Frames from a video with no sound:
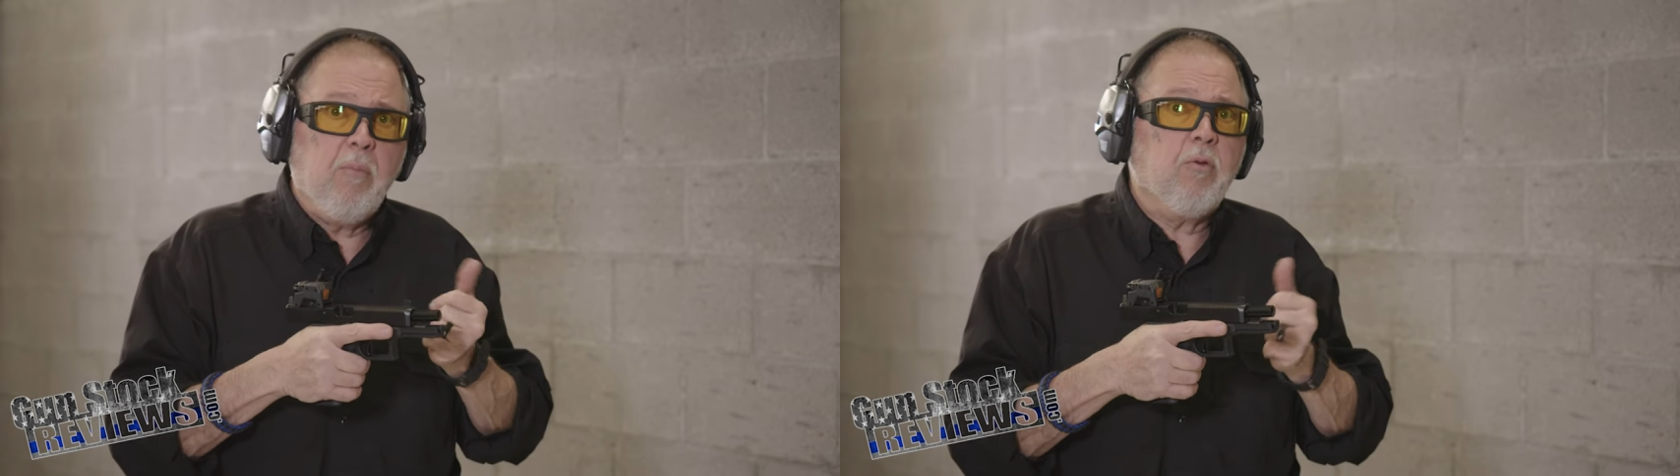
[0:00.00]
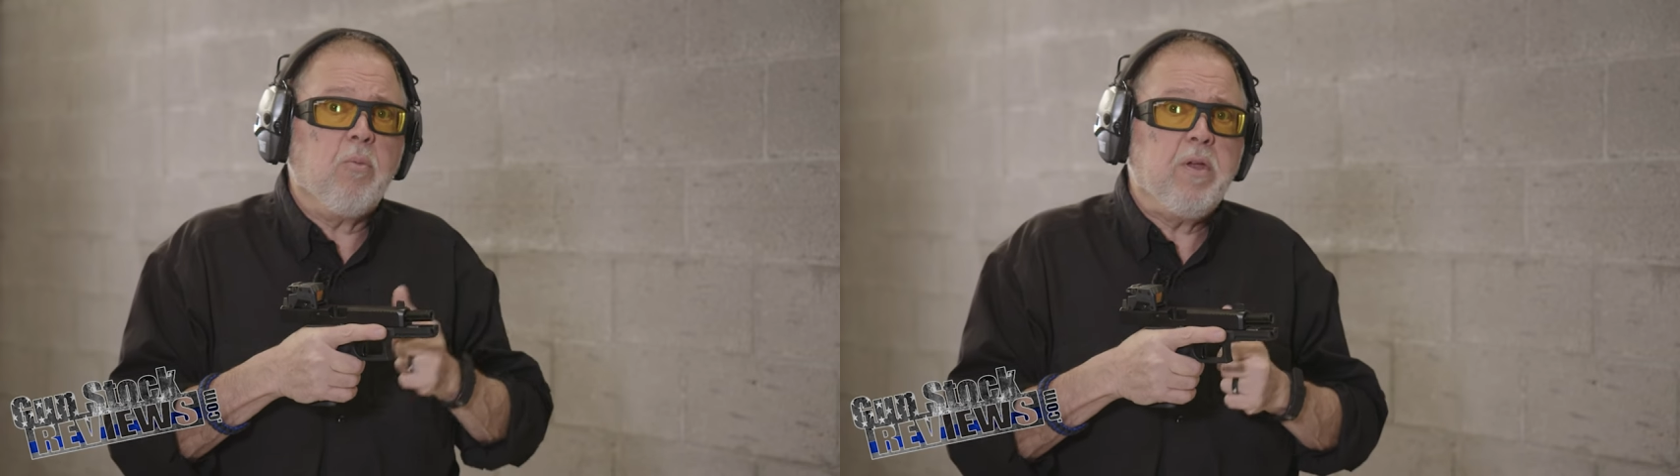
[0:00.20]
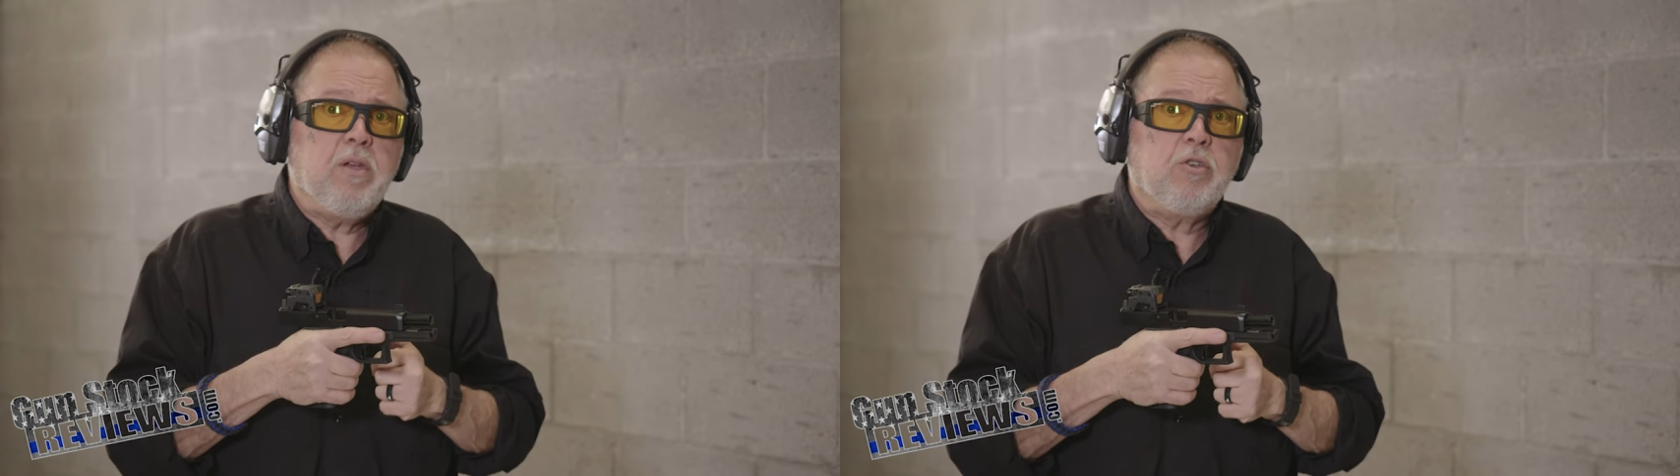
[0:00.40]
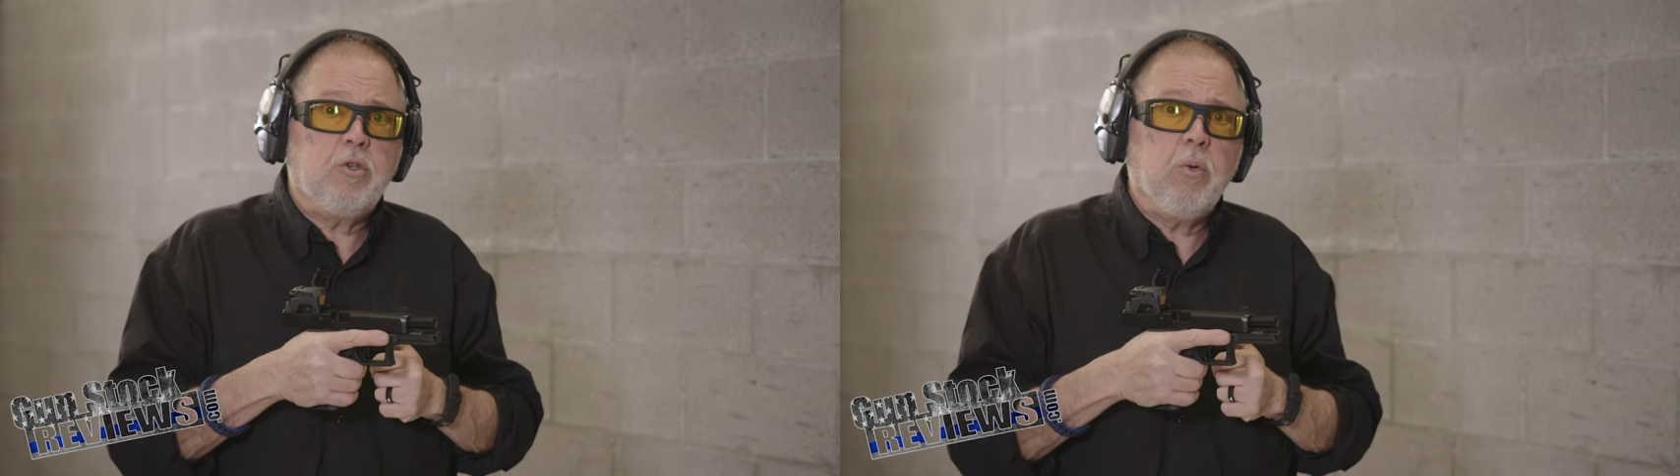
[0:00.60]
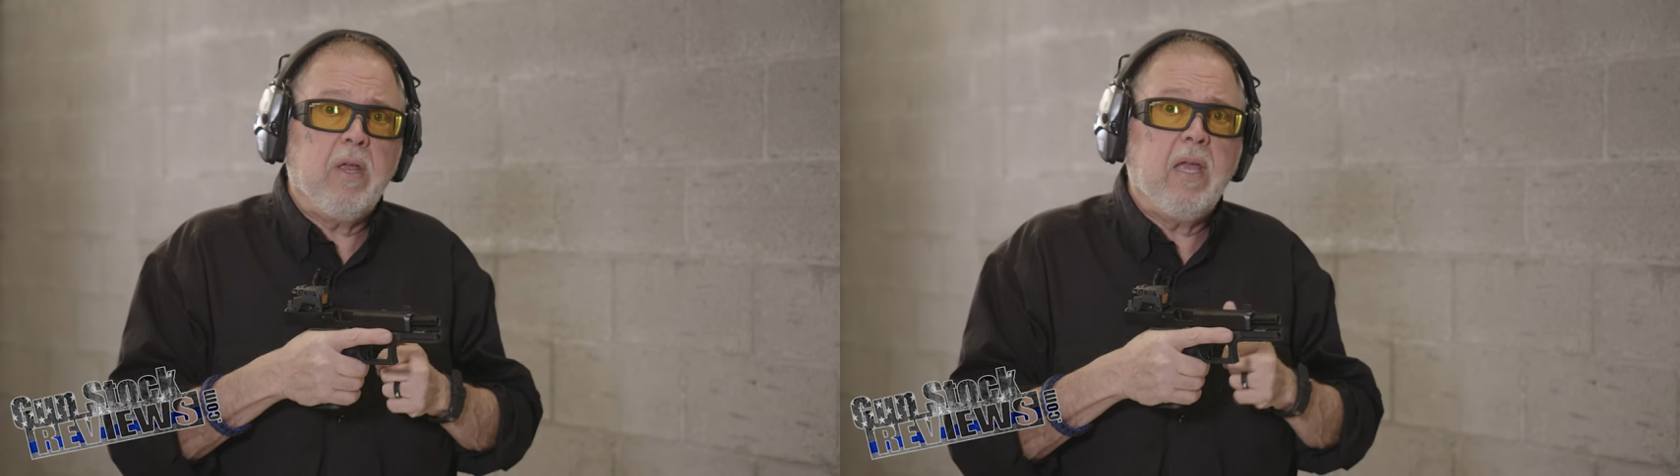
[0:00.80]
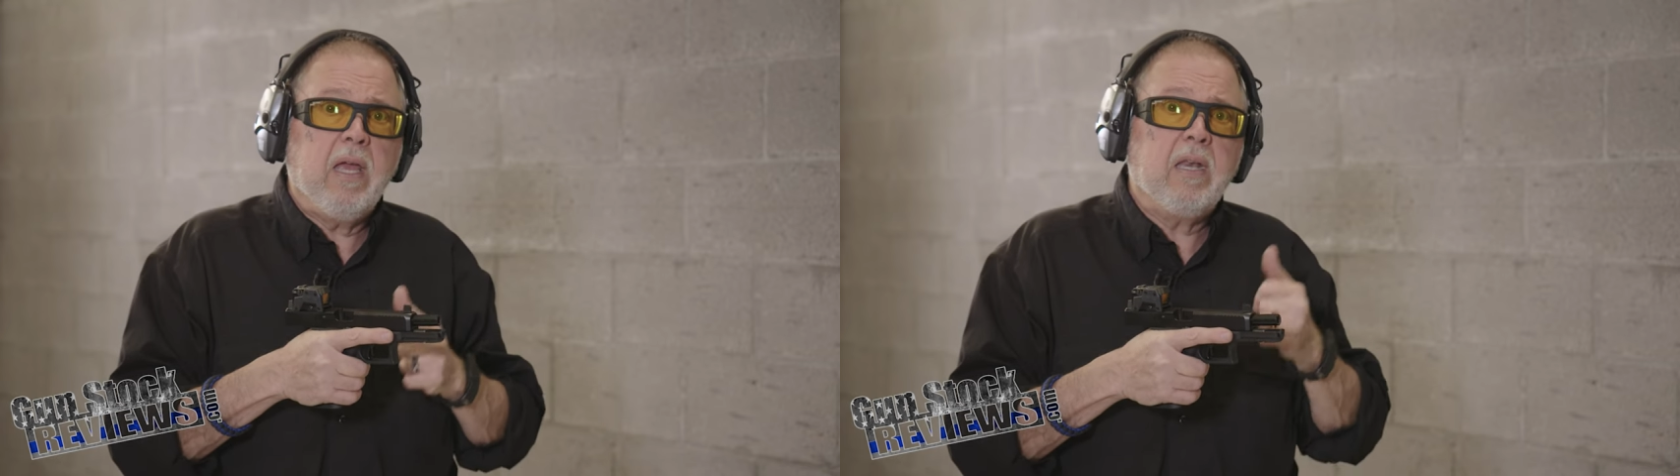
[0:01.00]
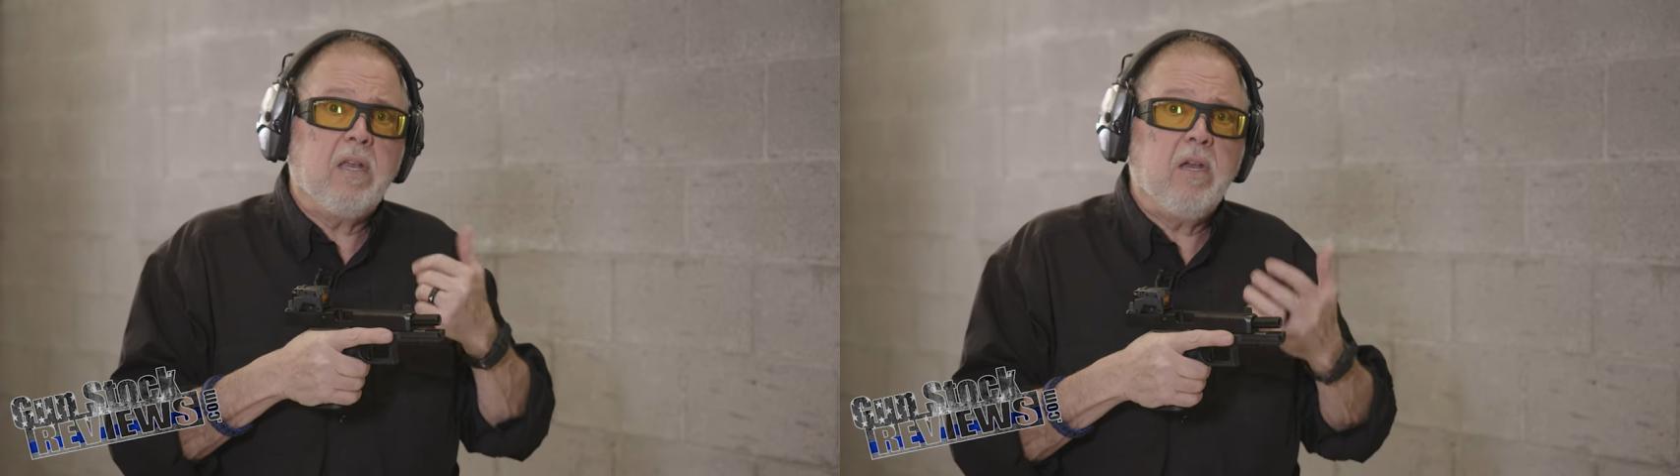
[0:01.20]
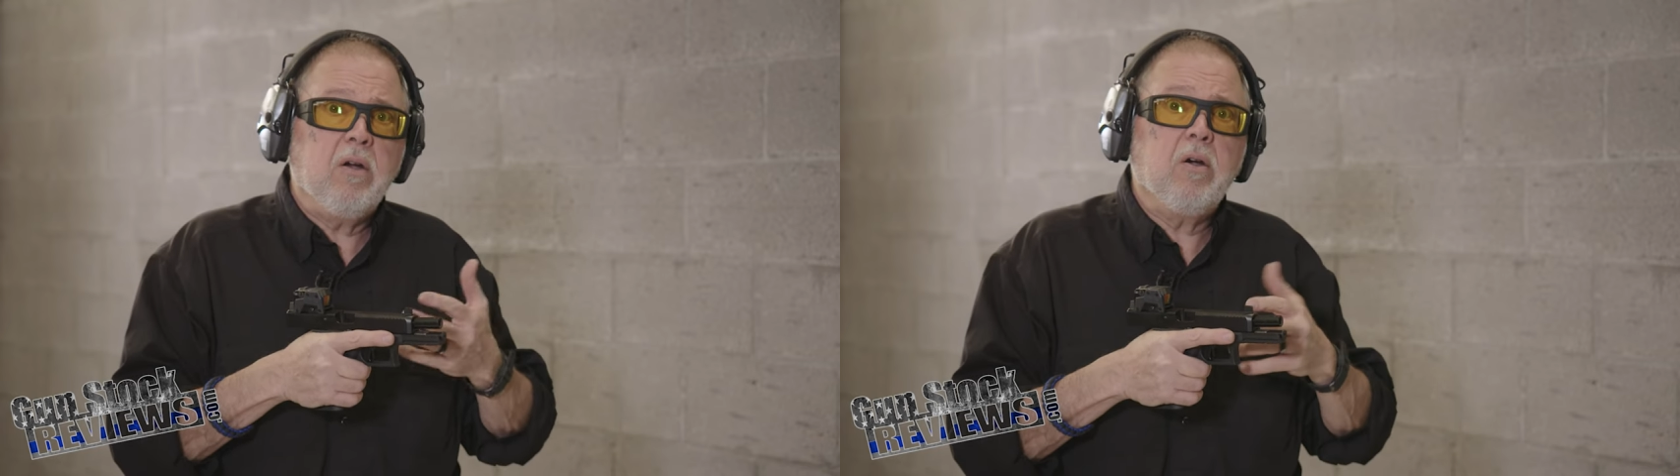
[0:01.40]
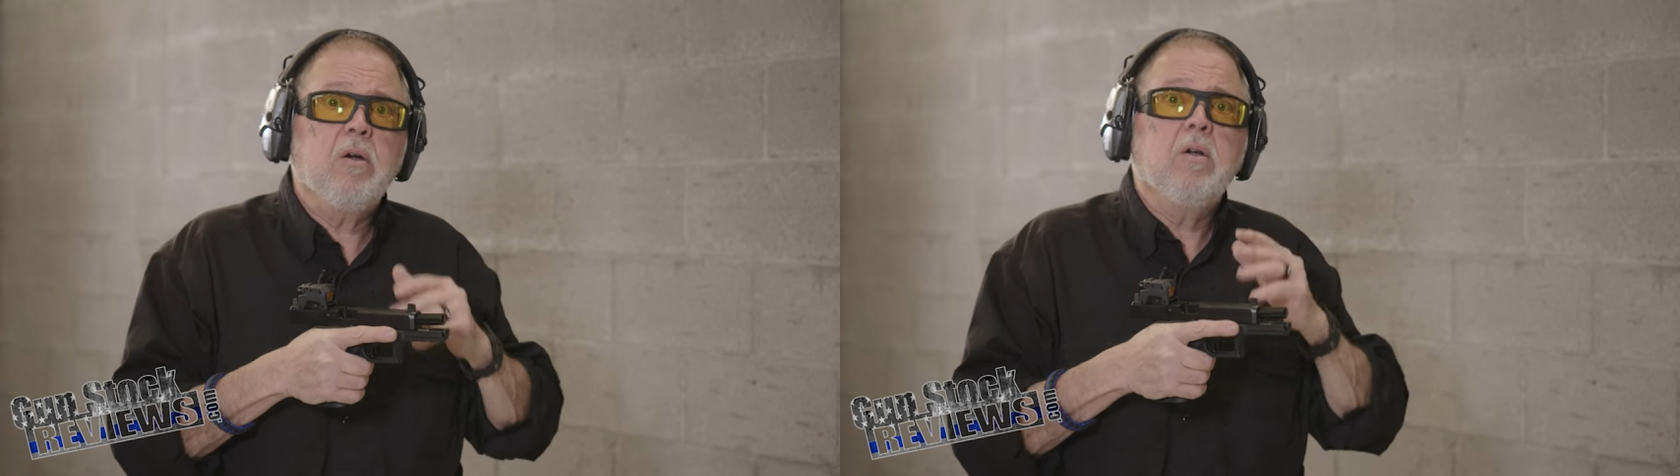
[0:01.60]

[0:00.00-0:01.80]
I'm going to be shooting it here